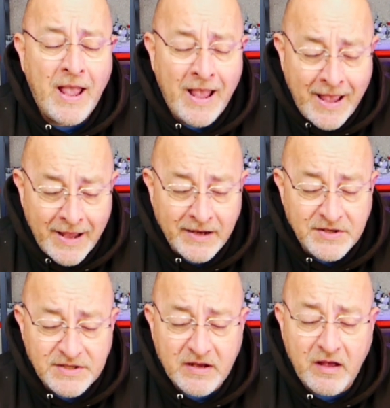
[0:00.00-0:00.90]

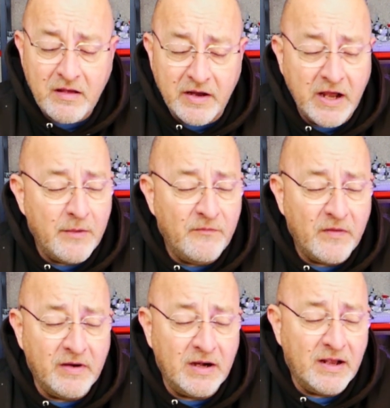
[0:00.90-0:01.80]
And I am
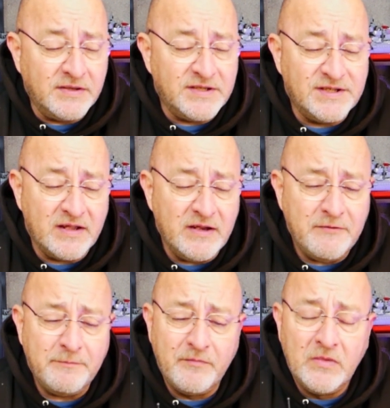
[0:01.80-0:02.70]
very glad to say
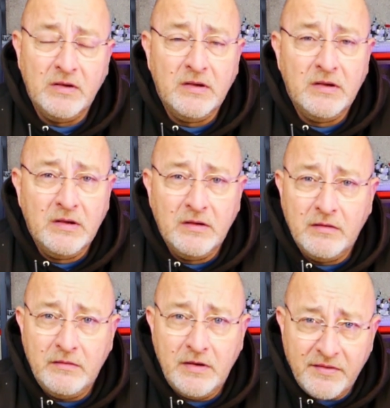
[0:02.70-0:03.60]

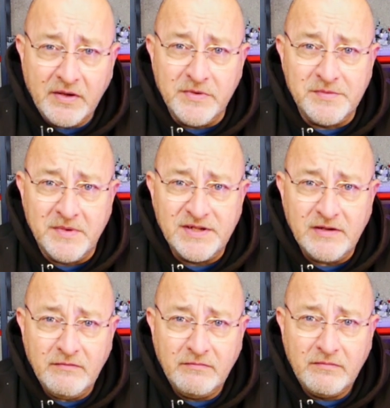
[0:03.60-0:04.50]
nothing was missing.